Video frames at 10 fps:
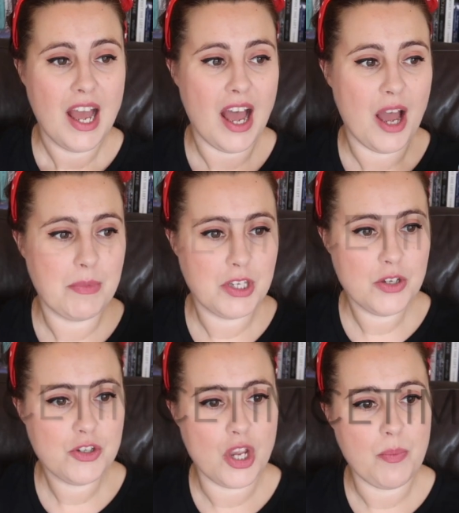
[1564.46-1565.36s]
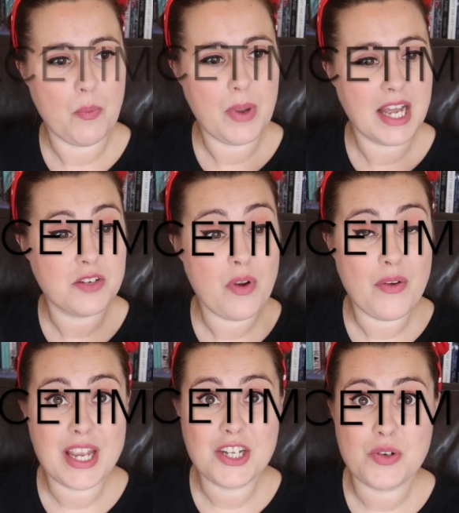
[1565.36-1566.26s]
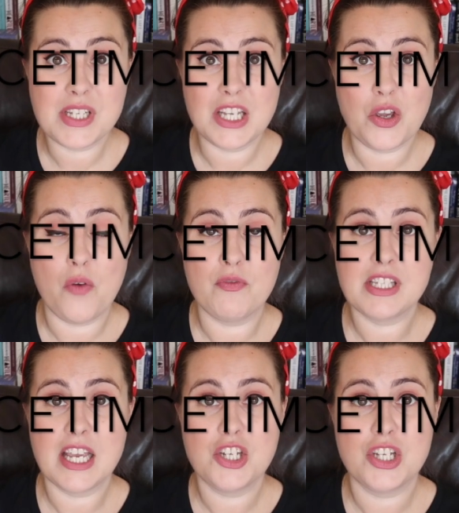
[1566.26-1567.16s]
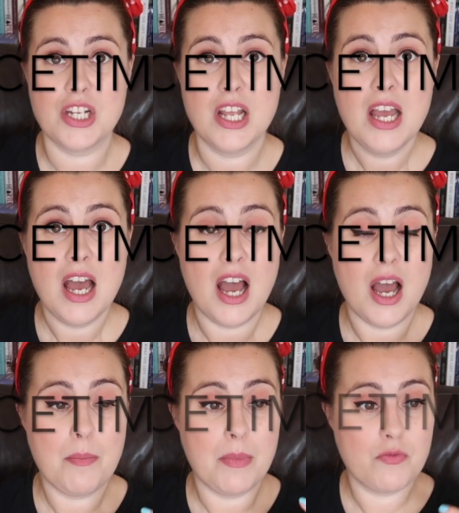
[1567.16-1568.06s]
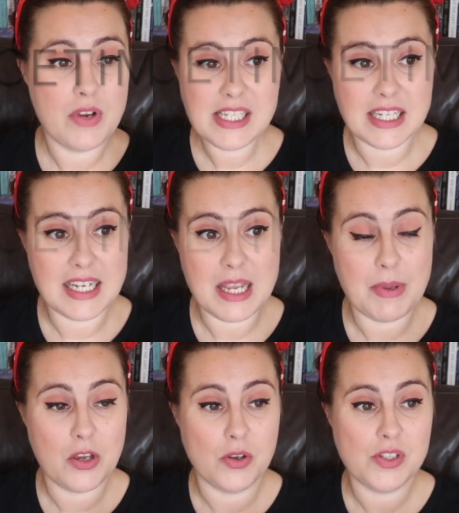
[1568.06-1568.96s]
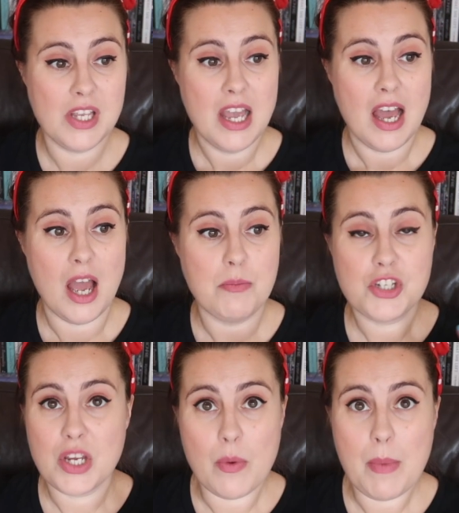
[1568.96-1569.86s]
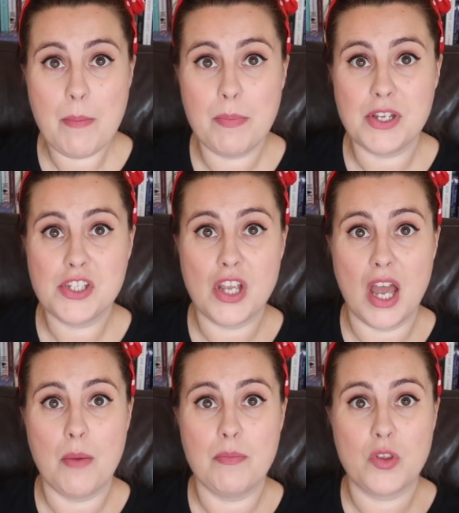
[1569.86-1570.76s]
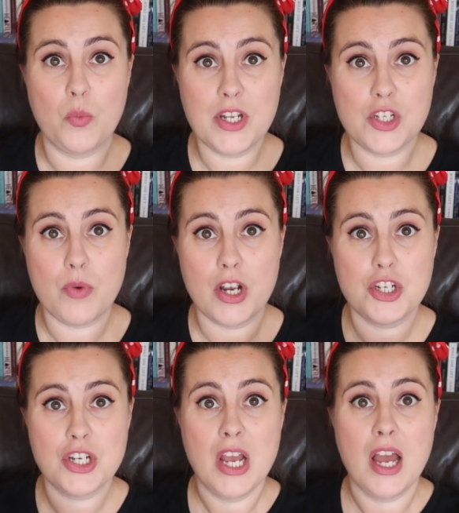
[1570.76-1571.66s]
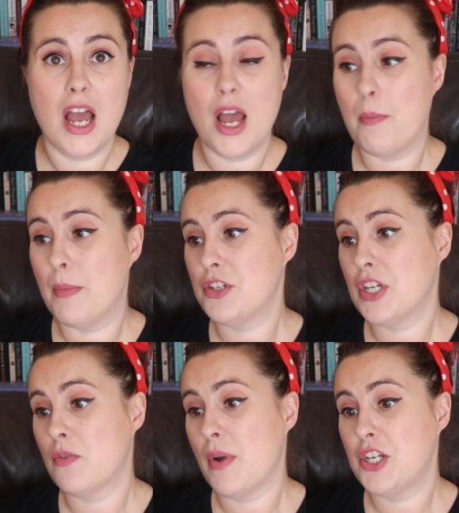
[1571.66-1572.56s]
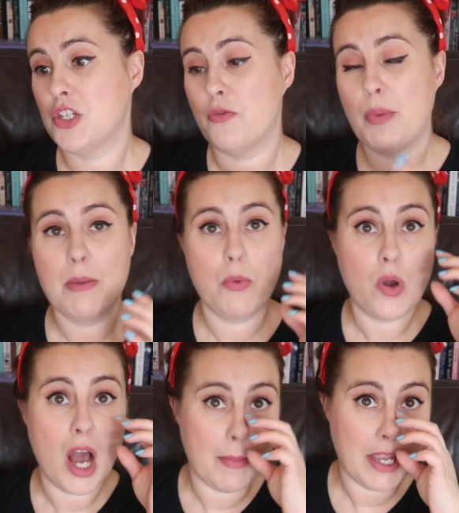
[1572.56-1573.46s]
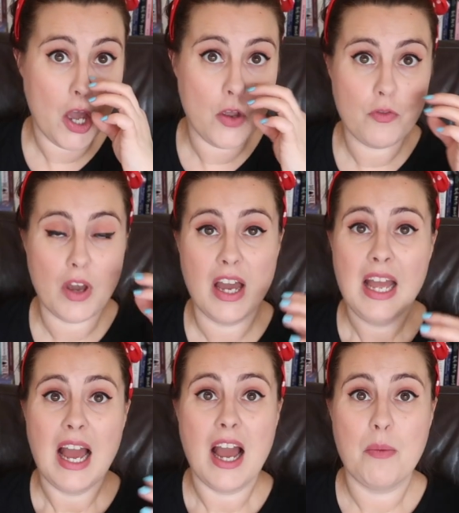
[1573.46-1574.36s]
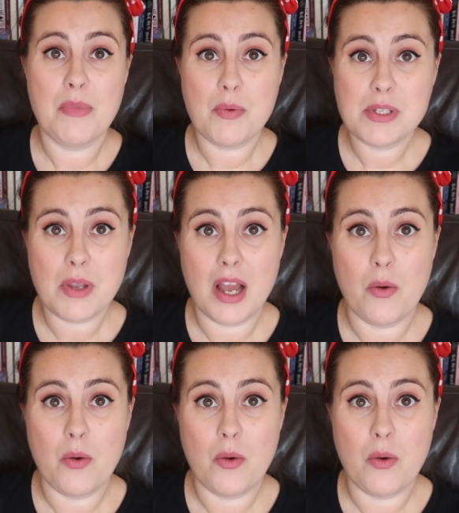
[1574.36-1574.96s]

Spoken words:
YouTube, and we had a very interesting conversation recently, because she remembers the Windrush generation of people coming over. There was